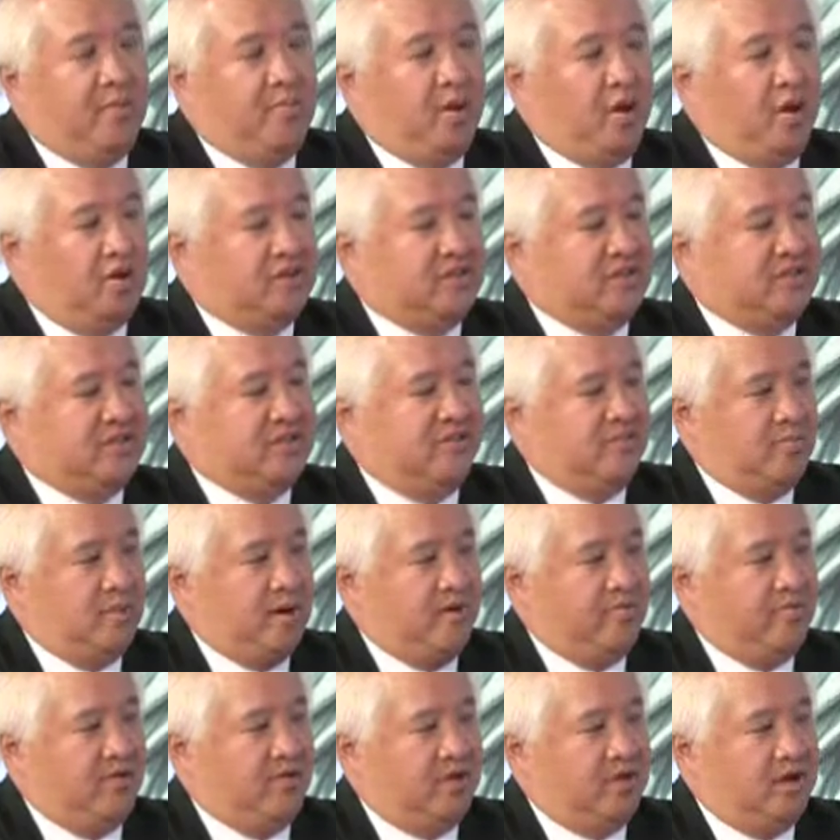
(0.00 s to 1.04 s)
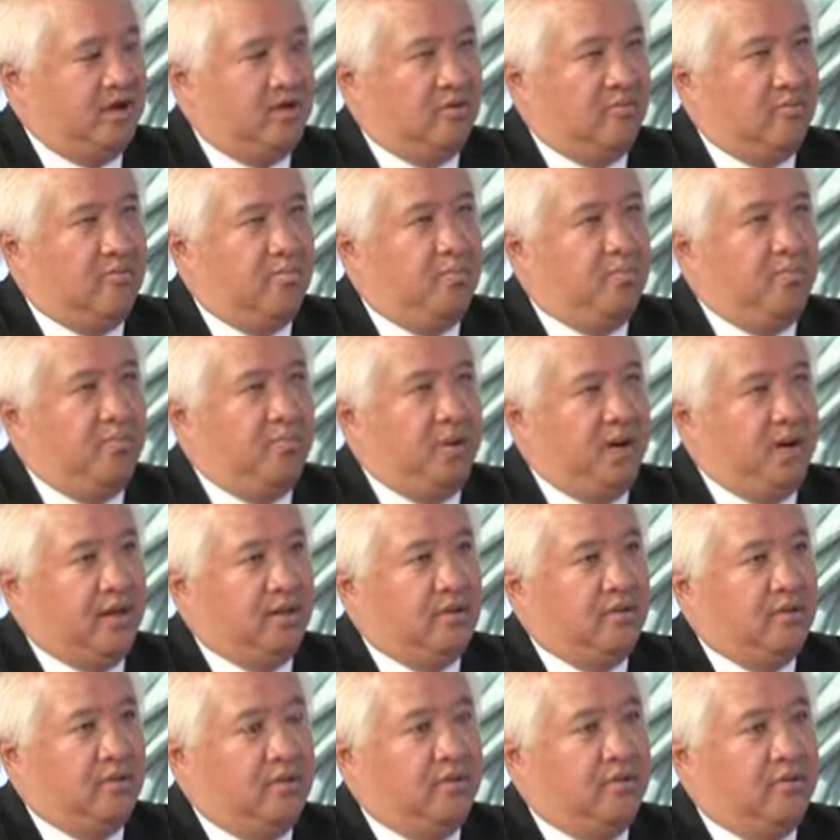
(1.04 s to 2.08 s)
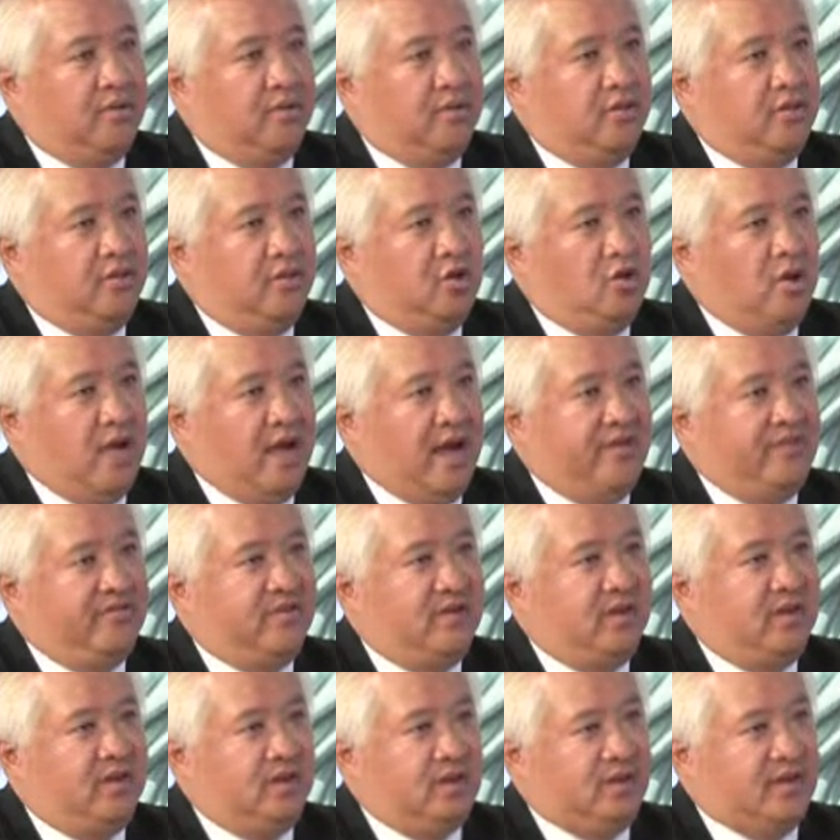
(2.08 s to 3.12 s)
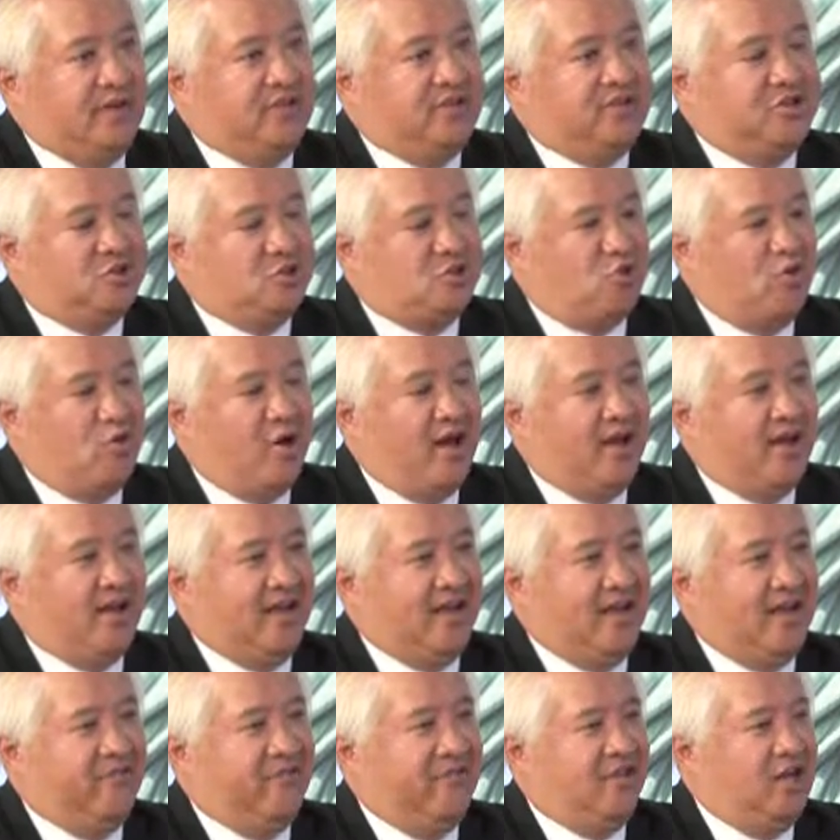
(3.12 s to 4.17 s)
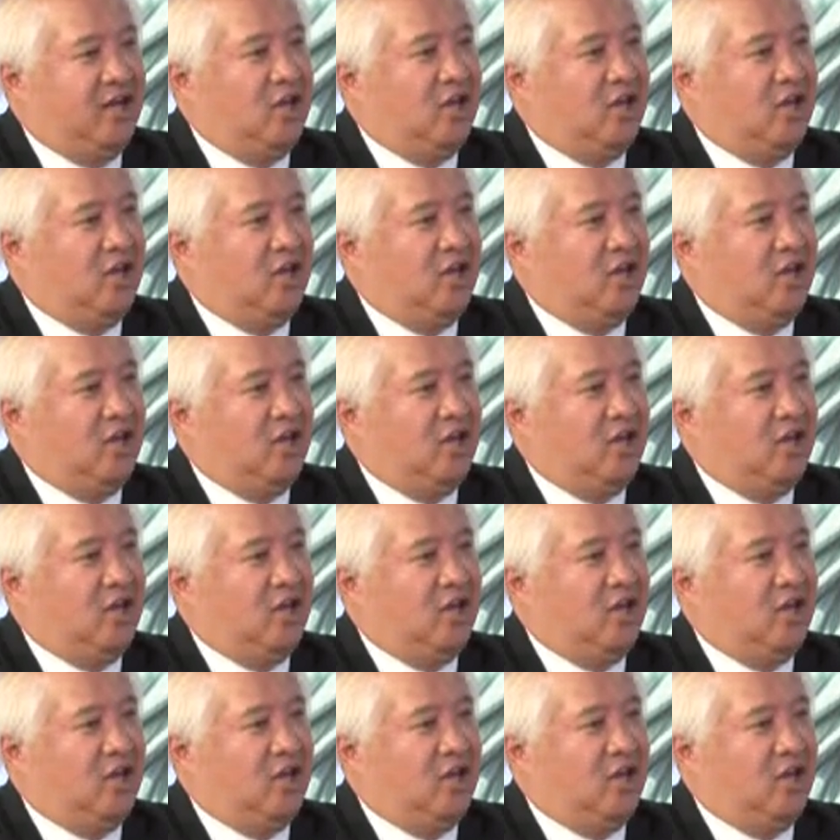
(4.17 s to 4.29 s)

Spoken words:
politics from everything, but you have to at least try to give the